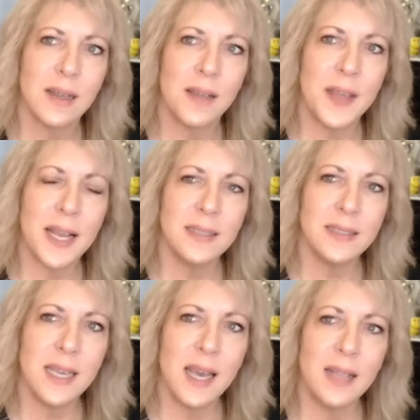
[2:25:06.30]
think I
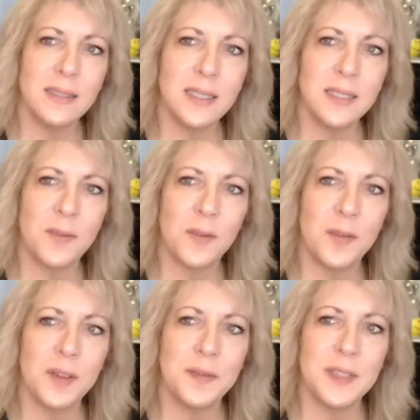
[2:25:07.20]
see Hudson
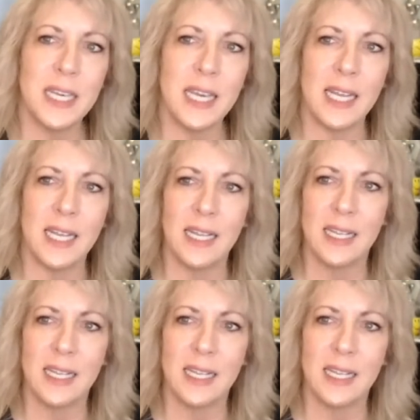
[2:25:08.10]
15.